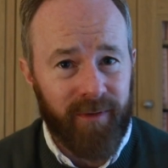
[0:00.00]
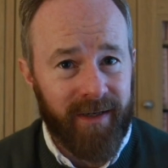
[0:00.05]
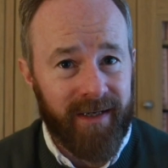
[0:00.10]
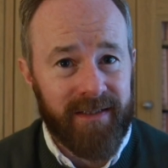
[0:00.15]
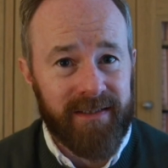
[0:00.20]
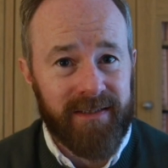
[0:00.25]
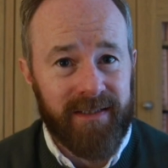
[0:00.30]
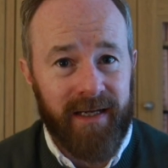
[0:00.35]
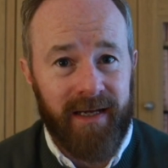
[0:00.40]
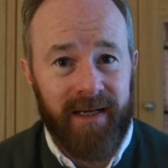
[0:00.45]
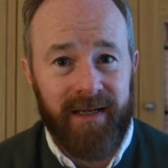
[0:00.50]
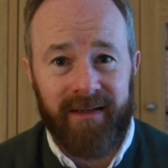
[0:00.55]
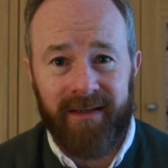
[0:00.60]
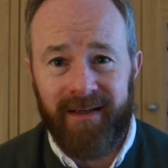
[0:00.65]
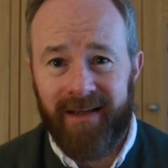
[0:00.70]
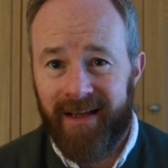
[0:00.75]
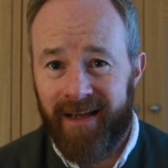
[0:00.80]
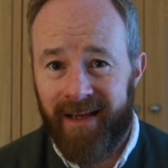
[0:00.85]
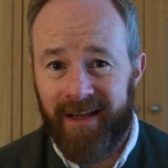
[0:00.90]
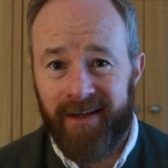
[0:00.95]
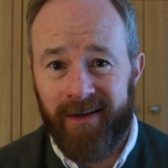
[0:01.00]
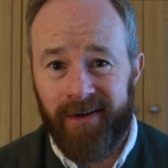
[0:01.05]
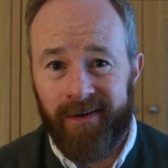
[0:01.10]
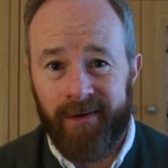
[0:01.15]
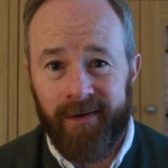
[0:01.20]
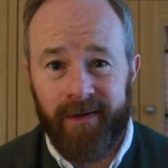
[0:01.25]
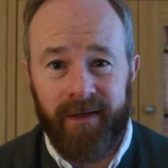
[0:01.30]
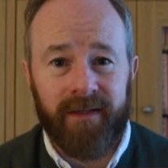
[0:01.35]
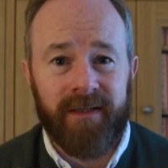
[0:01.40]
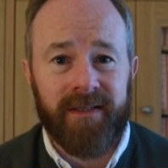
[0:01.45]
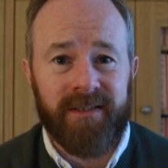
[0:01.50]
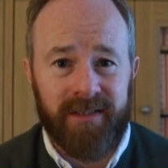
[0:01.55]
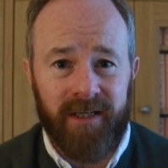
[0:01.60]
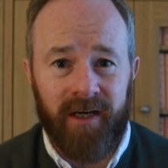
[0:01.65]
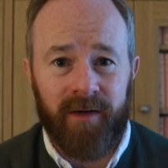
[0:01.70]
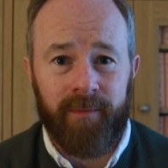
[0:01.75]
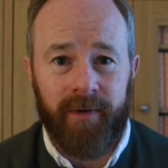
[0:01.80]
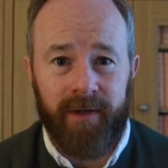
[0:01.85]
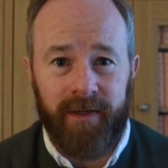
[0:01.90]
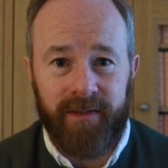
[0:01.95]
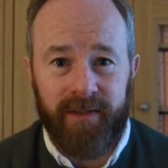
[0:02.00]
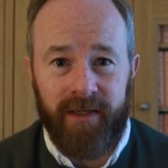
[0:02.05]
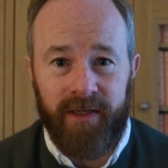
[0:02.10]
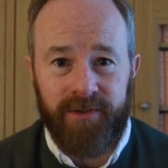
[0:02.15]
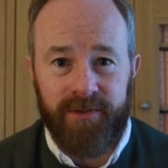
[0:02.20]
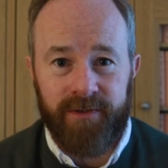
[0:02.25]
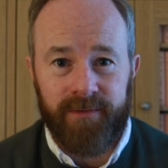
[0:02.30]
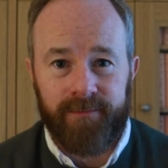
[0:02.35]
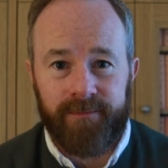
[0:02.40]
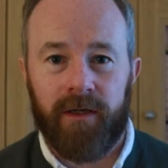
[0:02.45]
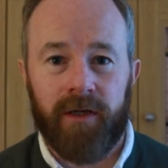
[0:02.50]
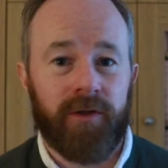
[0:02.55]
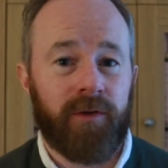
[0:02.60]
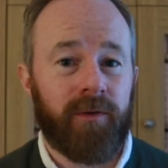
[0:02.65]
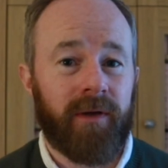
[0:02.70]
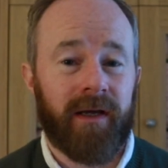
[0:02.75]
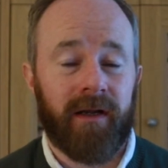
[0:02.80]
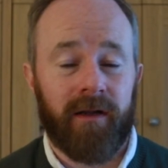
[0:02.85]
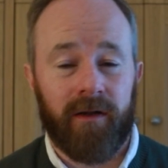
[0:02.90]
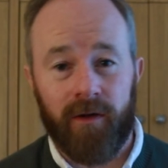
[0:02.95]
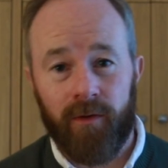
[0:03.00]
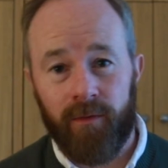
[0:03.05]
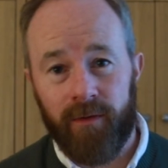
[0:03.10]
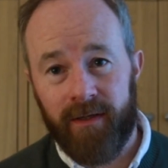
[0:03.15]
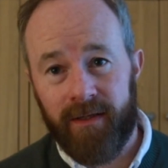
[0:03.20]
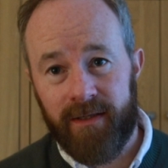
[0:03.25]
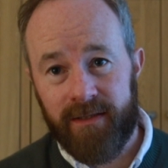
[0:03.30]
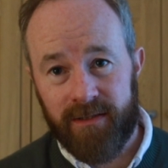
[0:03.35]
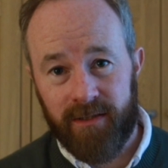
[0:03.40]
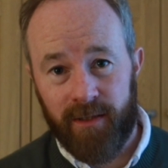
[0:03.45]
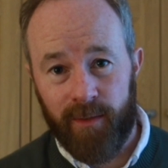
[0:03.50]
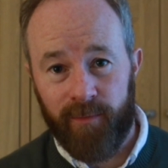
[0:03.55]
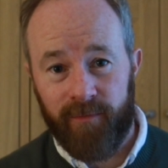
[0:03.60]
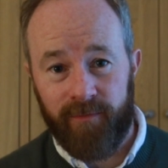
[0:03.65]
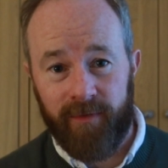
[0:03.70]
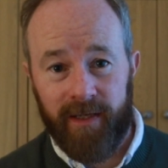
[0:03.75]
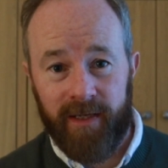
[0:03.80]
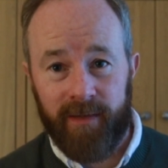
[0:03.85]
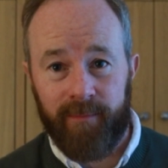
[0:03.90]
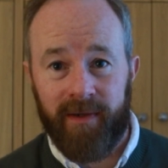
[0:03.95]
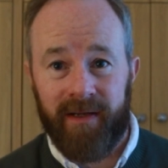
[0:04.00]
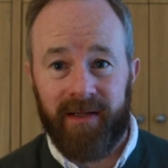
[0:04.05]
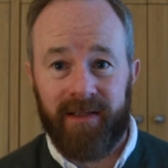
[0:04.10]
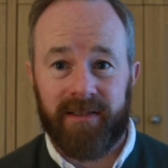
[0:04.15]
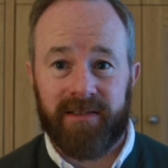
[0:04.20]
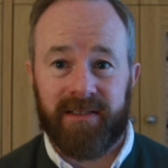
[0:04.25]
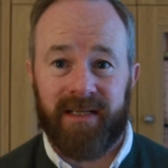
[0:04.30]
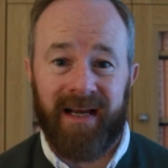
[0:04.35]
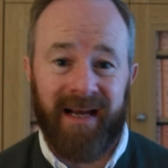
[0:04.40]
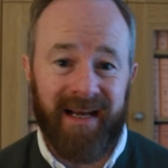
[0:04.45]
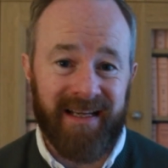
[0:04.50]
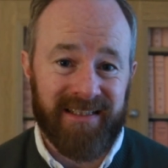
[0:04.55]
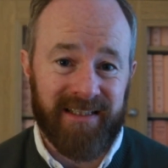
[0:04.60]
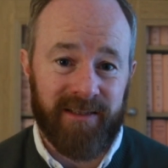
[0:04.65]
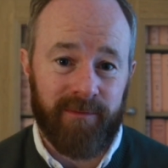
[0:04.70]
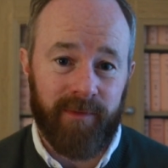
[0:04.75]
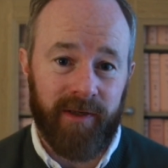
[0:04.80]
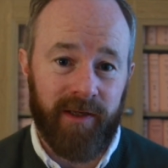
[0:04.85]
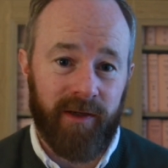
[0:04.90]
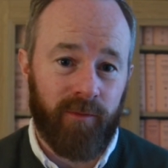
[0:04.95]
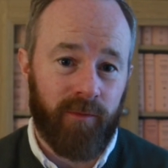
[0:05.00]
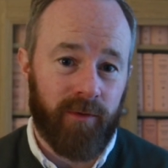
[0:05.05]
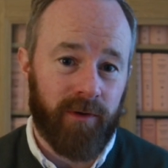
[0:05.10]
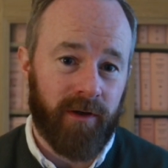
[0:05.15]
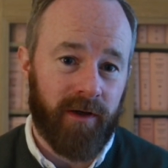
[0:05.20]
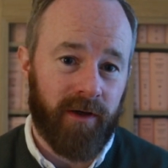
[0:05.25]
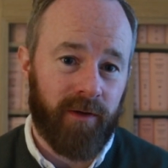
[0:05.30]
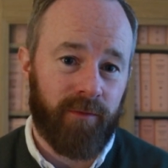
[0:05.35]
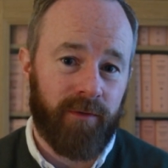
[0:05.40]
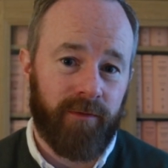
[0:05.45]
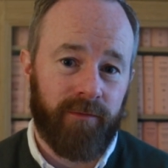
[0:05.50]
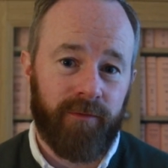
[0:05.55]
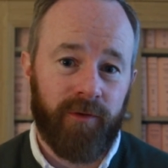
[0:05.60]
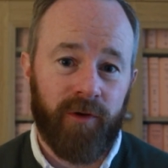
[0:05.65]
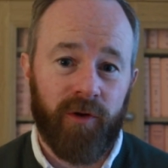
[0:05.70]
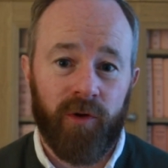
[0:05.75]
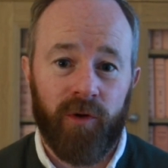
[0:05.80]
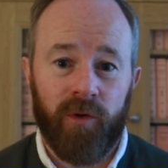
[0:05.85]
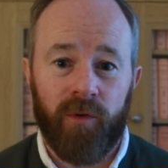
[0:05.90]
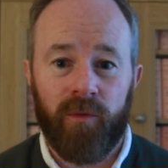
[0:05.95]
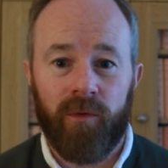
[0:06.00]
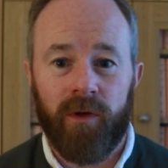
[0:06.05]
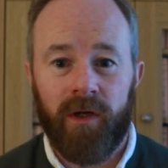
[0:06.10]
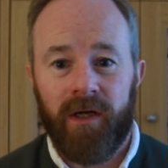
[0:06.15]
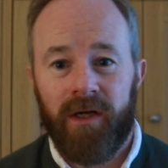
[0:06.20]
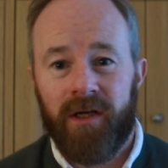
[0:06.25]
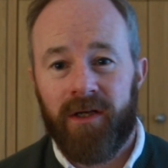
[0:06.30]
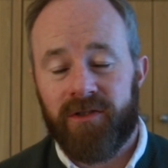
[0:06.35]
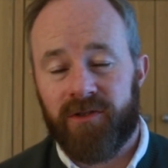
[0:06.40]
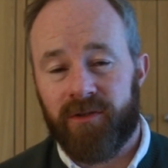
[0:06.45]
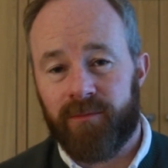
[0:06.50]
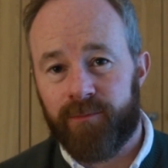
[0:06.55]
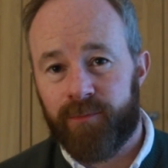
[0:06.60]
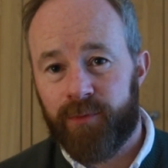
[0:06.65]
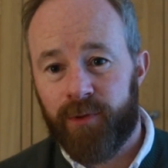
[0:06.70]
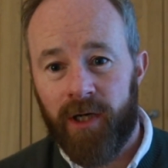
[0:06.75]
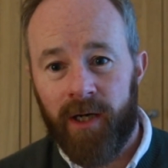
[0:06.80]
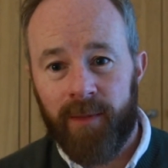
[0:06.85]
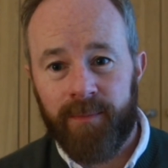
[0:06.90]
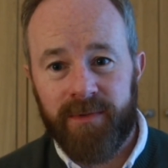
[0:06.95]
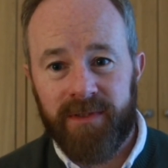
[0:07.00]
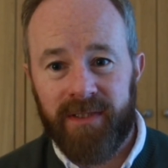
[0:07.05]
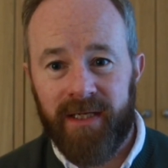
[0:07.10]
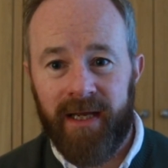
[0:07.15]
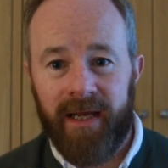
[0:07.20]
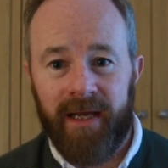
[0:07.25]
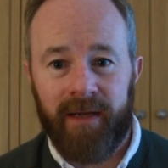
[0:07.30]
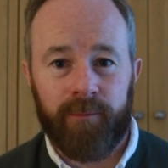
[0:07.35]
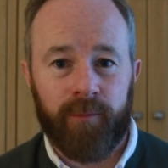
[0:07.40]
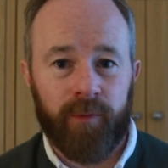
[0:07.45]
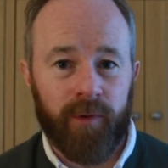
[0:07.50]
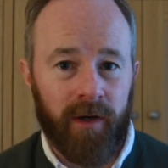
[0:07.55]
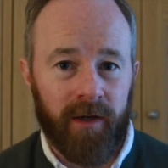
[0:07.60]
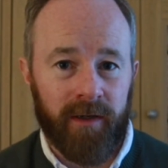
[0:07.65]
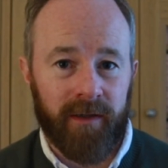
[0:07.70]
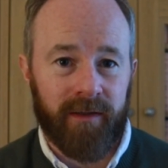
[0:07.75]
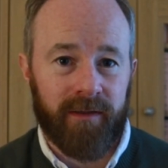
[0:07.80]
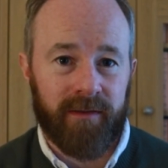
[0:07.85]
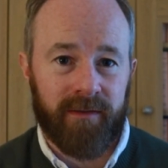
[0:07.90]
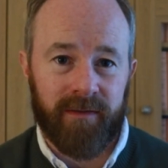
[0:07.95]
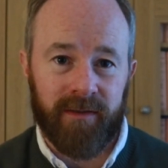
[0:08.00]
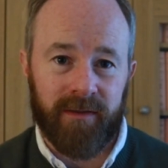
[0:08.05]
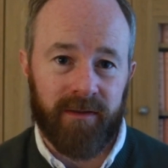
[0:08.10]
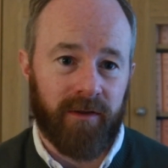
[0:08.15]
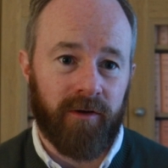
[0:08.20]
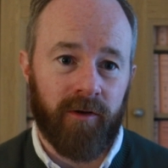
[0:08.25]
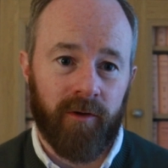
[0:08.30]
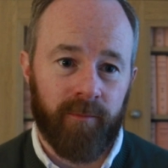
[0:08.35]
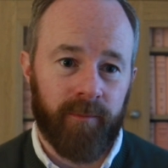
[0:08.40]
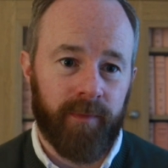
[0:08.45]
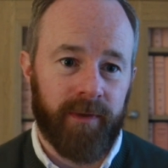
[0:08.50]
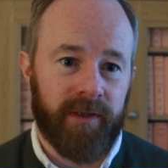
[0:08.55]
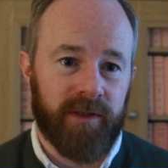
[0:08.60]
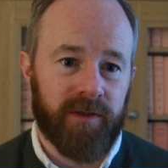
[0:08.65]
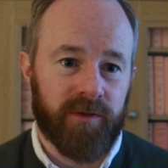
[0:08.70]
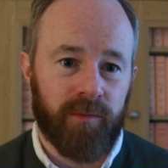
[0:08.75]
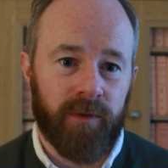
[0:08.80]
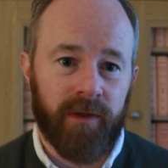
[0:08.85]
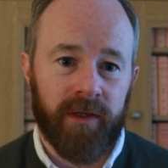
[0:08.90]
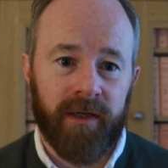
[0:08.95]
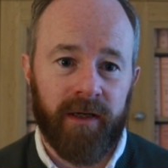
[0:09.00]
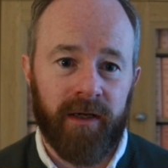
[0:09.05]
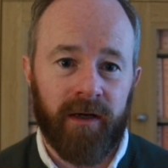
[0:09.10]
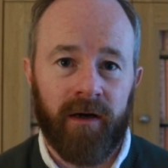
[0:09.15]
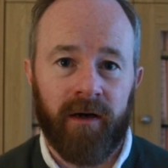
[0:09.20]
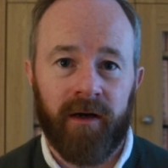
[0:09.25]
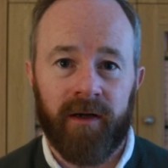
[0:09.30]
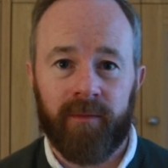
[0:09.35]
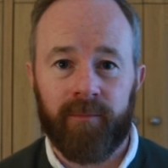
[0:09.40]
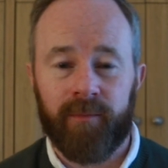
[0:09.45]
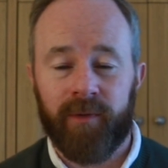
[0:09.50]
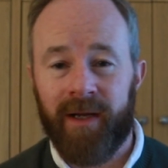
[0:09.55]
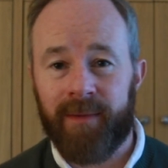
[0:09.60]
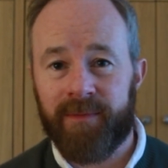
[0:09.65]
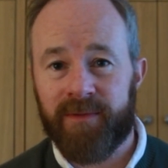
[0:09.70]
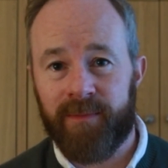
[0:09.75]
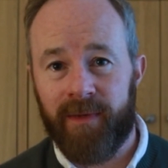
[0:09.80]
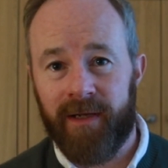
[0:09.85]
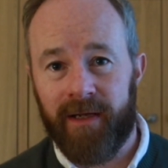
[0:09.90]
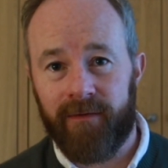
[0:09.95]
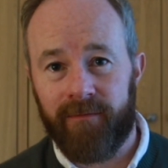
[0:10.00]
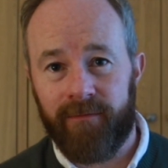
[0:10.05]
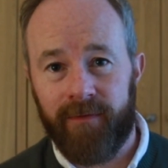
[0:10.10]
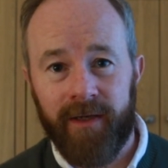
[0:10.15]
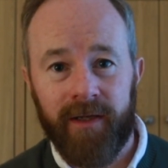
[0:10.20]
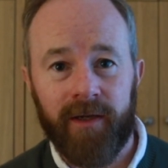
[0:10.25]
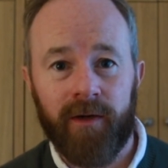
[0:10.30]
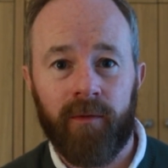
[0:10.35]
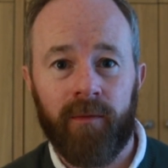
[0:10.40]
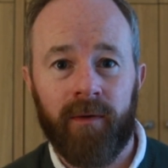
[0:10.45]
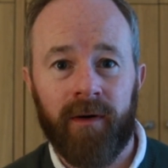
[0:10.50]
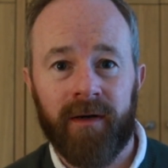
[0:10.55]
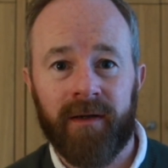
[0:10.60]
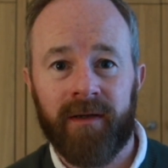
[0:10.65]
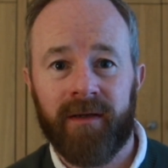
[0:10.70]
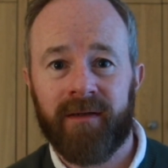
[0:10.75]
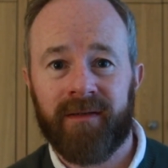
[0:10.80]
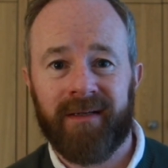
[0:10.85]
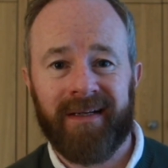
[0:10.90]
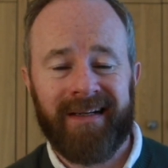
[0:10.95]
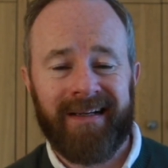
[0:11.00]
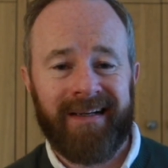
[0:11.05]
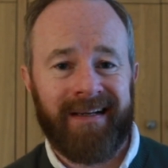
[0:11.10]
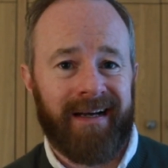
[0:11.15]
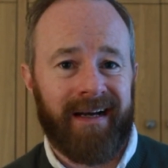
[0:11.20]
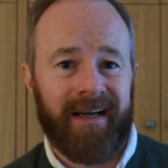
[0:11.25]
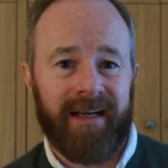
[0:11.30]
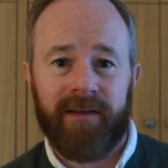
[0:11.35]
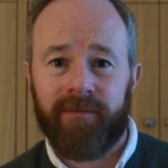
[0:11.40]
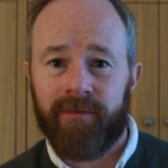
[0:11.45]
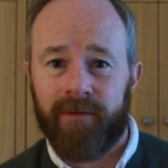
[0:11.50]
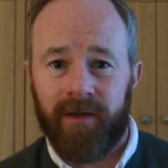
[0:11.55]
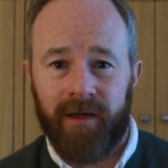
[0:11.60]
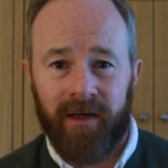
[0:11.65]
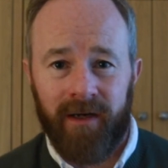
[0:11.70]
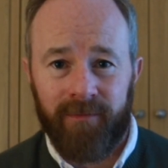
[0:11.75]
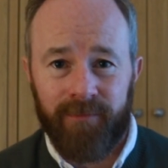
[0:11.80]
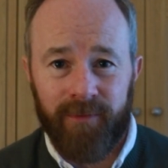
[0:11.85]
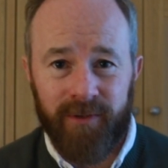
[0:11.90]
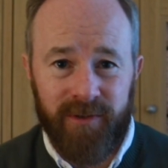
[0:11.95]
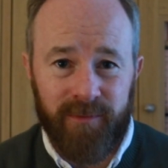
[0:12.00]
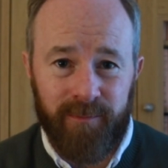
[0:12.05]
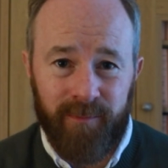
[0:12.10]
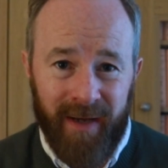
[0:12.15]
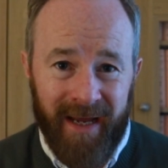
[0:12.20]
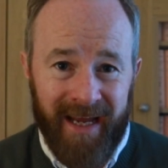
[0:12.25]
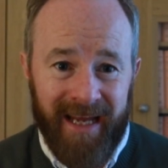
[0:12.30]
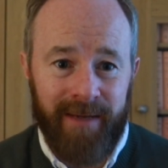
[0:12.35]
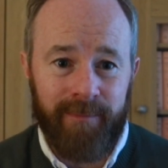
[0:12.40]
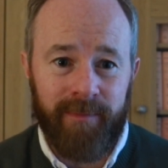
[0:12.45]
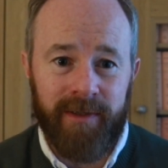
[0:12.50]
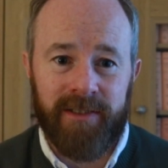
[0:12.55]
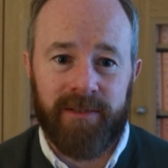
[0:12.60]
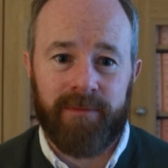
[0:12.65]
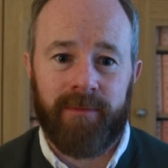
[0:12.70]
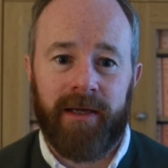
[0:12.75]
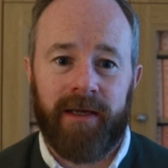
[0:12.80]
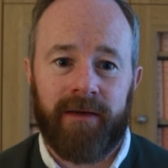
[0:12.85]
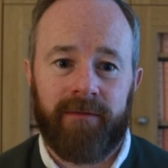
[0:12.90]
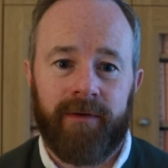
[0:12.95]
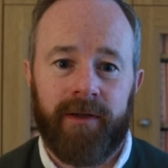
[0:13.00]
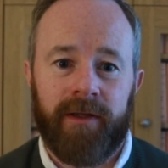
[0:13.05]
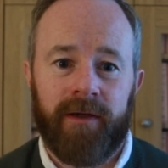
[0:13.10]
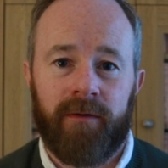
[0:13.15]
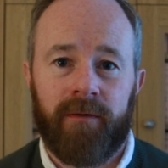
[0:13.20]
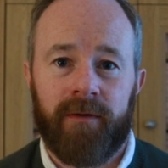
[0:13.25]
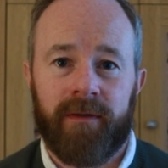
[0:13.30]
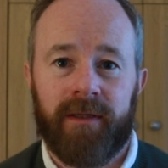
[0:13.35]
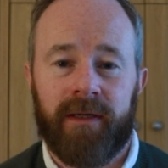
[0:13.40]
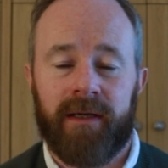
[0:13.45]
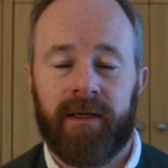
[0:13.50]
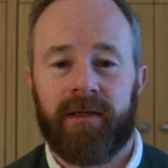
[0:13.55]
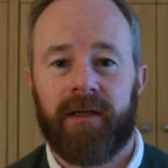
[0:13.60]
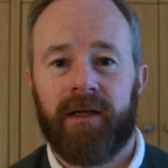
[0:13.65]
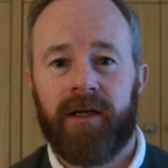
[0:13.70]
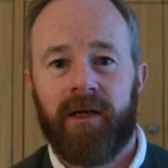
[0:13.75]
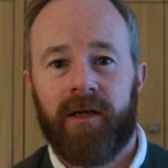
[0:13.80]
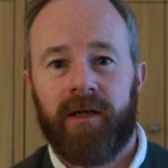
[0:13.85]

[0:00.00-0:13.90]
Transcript: Real estate, AI, this got my attention. I do get a load of these type of emails asking me would I review some prop tech products that a company is working on and perhaps make a video on it, and even offer to pay me to make a video on that.